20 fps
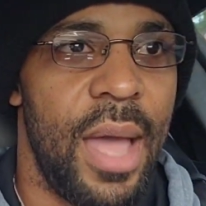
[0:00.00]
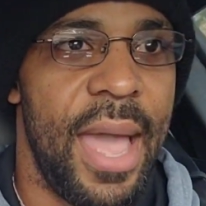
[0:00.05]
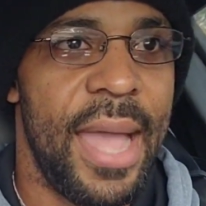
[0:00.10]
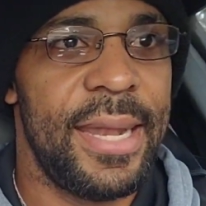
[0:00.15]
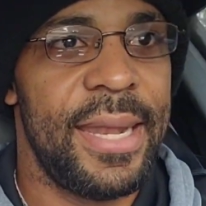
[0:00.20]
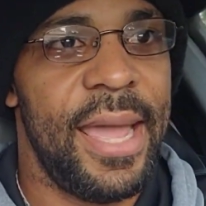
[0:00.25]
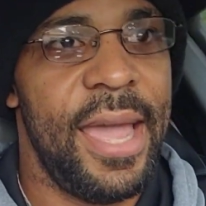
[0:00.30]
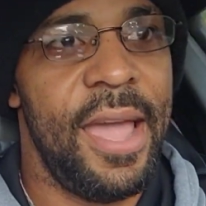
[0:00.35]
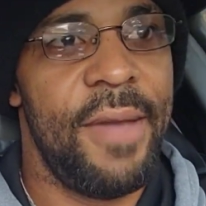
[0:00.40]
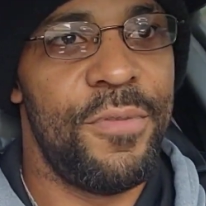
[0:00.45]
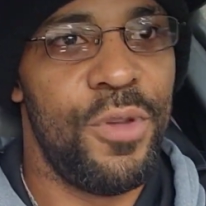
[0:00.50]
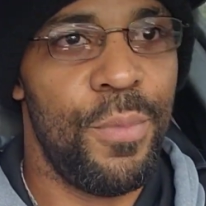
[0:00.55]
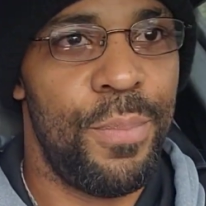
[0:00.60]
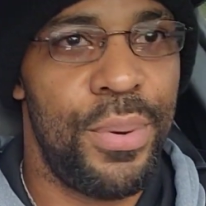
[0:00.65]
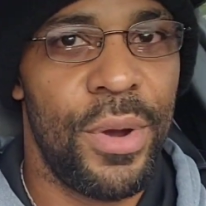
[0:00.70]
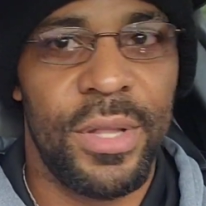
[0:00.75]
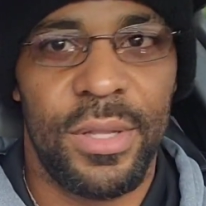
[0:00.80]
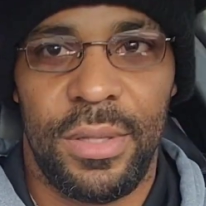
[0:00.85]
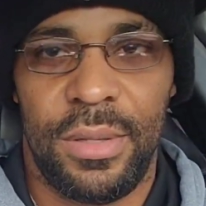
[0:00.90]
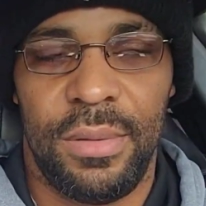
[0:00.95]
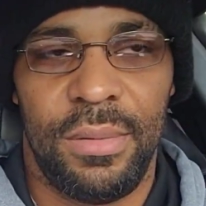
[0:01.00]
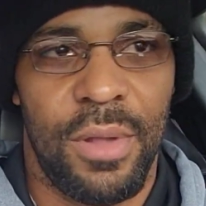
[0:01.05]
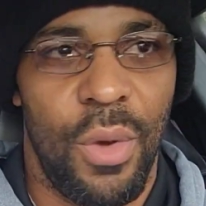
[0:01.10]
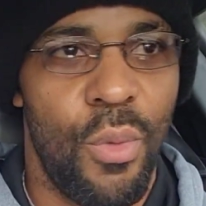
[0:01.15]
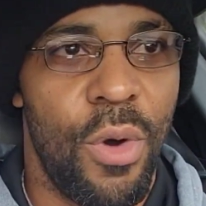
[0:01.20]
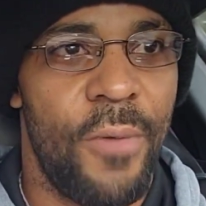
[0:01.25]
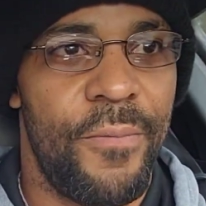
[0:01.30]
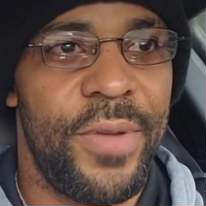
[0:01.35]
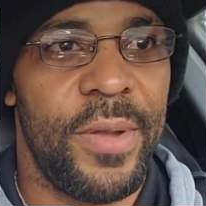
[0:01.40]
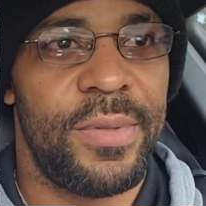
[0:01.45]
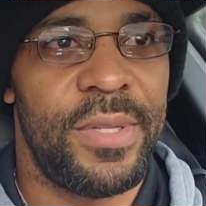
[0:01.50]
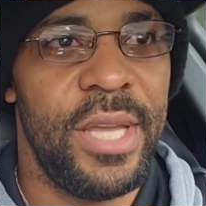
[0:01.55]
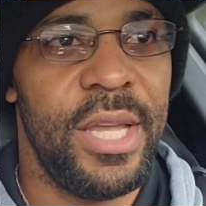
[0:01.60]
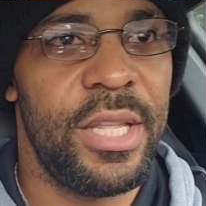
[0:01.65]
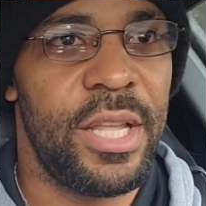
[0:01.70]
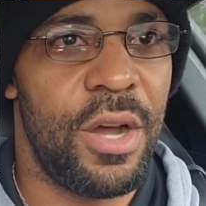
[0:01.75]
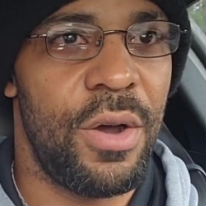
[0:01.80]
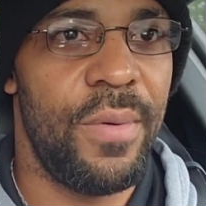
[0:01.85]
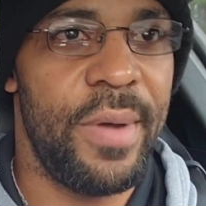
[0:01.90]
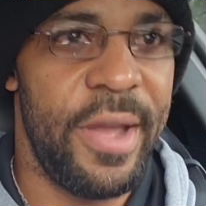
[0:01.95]
And then if you put the
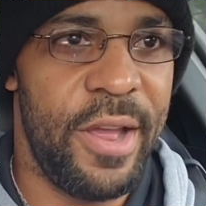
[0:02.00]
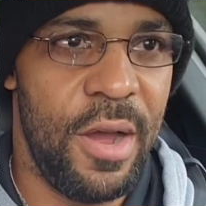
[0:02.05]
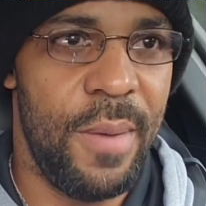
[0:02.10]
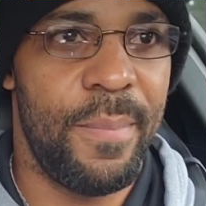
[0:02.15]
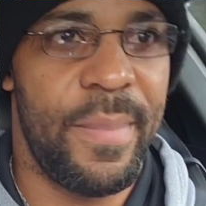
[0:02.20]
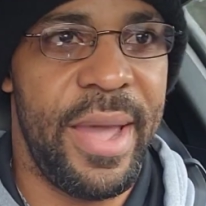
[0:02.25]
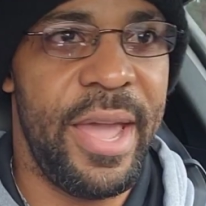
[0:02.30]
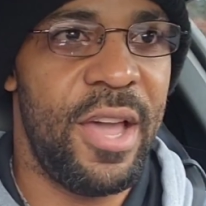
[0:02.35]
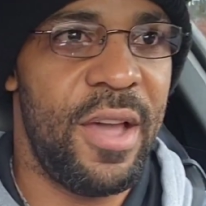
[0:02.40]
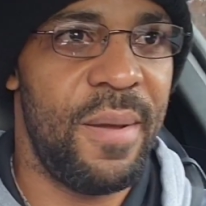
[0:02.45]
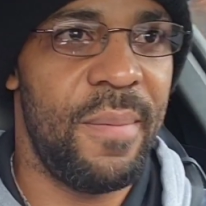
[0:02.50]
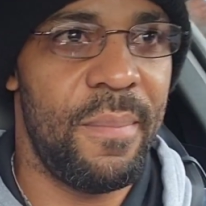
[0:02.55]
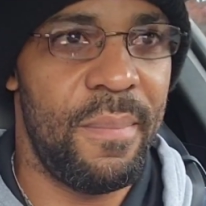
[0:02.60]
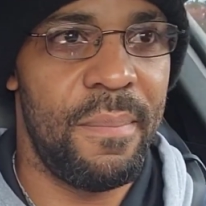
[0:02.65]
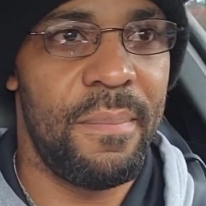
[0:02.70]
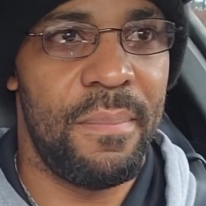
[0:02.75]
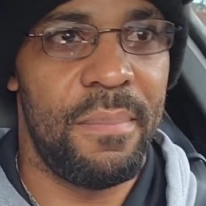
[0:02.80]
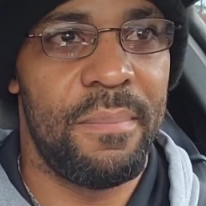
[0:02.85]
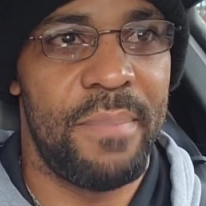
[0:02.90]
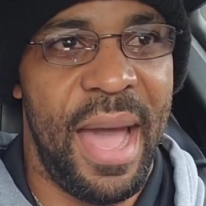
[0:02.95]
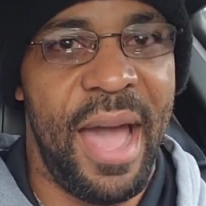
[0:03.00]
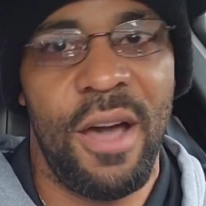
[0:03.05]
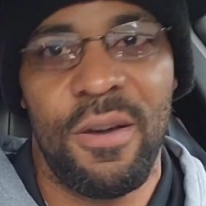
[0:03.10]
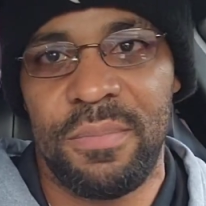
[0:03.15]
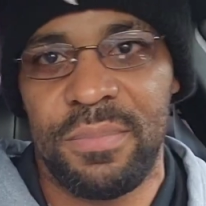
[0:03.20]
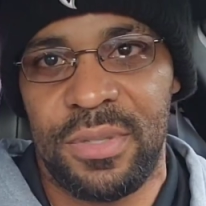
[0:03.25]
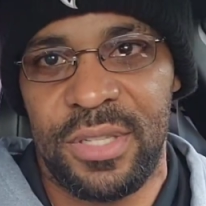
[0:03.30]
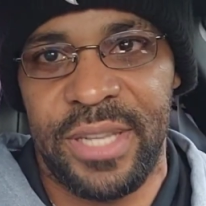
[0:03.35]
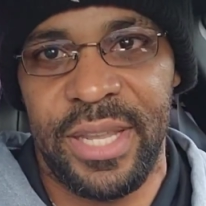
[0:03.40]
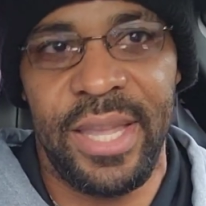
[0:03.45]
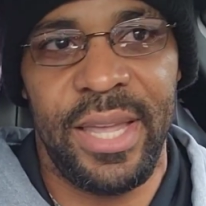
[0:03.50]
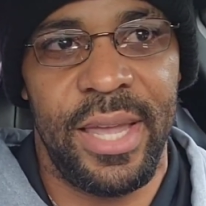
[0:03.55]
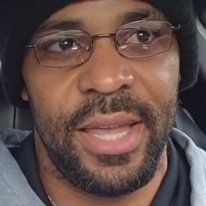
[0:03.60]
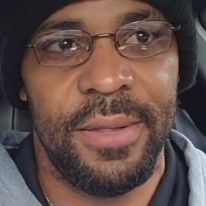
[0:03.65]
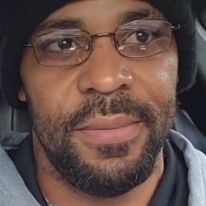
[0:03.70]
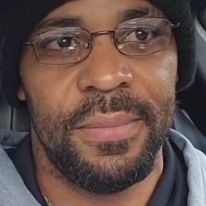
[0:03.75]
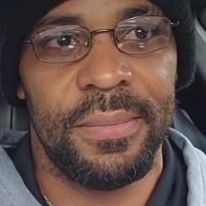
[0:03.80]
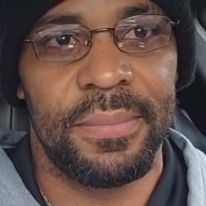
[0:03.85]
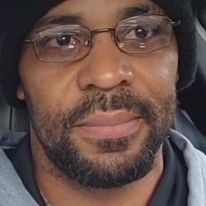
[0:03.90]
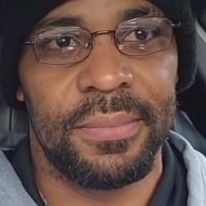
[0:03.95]
115 on, it'll make about
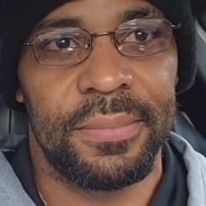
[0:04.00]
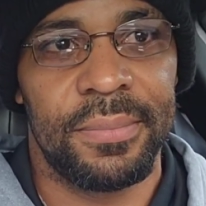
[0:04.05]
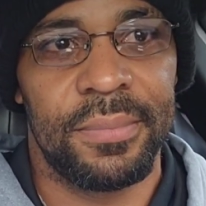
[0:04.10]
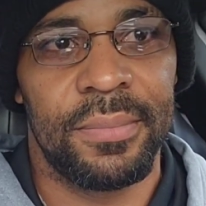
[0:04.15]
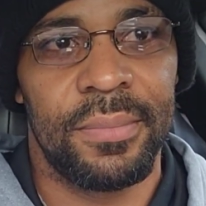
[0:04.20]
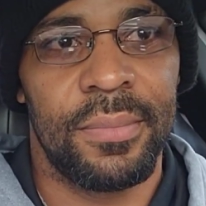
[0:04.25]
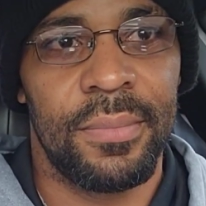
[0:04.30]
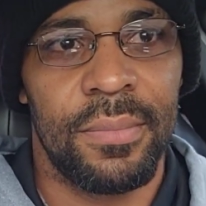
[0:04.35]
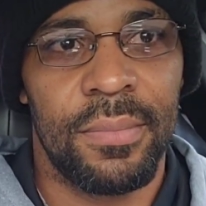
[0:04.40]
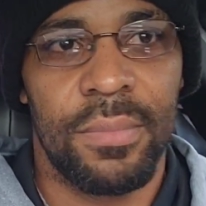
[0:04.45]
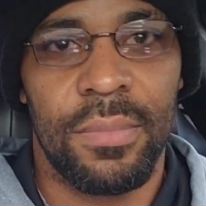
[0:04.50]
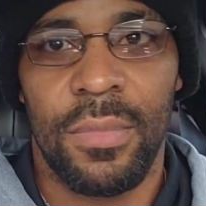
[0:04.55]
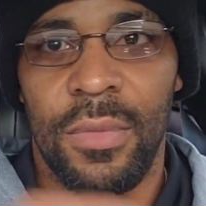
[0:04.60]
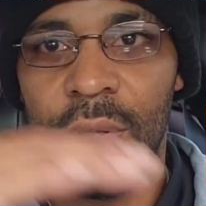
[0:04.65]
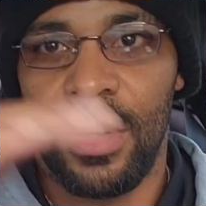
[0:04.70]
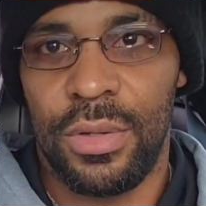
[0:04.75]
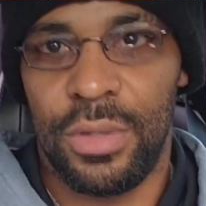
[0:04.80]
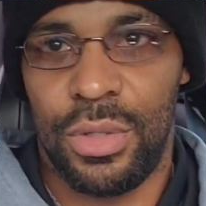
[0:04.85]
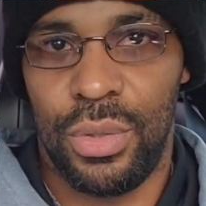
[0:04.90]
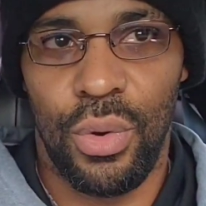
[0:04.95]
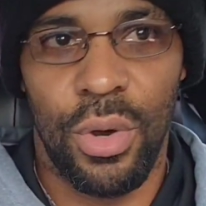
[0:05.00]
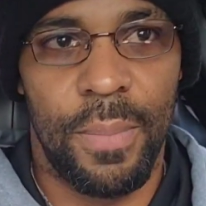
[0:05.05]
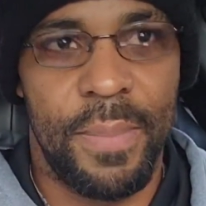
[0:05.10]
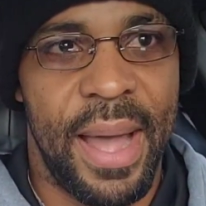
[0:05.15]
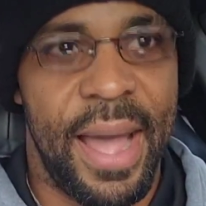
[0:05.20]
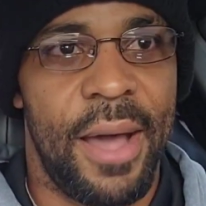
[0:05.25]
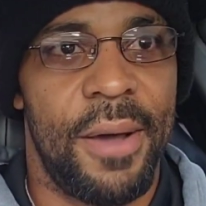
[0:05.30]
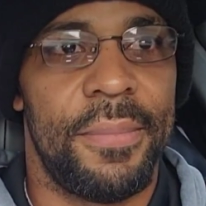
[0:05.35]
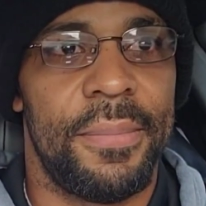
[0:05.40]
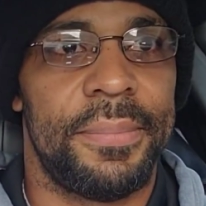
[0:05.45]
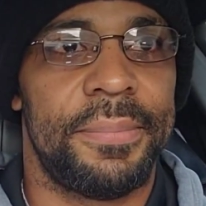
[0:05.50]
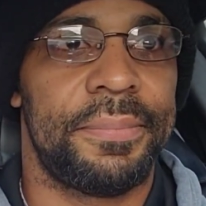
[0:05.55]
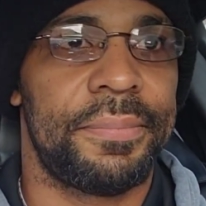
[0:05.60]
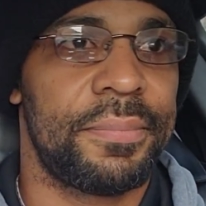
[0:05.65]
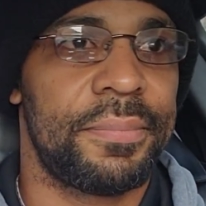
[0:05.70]
10 to about